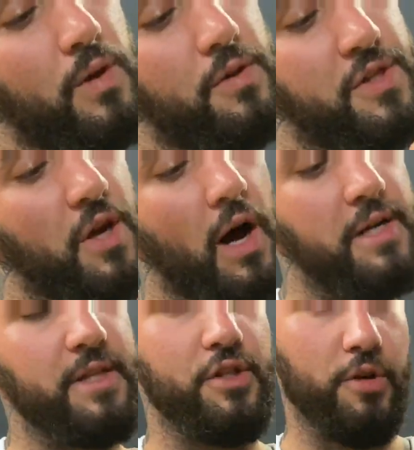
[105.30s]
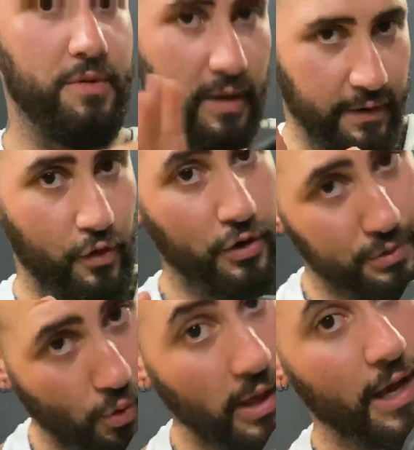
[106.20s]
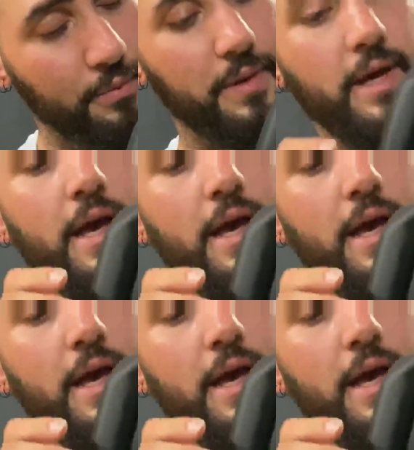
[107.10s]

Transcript: size, in terms of like if you've got a smaller hand or bigger